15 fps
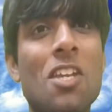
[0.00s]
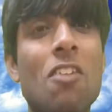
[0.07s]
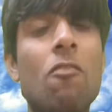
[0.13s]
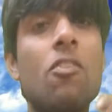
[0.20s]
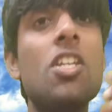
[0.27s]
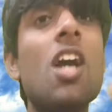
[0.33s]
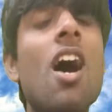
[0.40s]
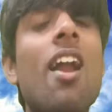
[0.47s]

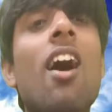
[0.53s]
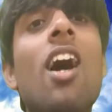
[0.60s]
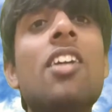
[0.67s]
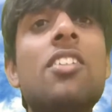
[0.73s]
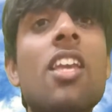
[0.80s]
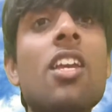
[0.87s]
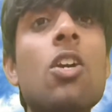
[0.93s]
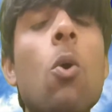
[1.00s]
We are
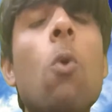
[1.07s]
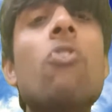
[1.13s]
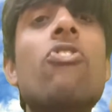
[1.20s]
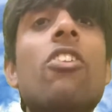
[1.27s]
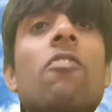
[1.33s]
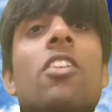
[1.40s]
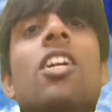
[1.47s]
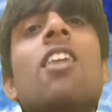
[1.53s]
asking
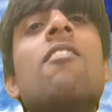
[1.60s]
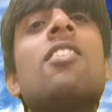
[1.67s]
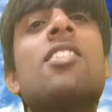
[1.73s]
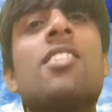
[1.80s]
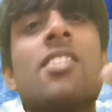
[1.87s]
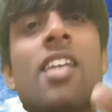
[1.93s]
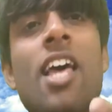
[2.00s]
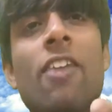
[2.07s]
question with
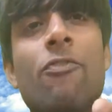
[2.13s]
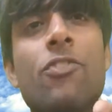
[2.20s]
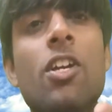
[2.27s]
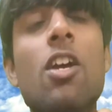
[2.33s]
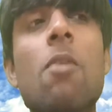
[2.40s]
ourselves,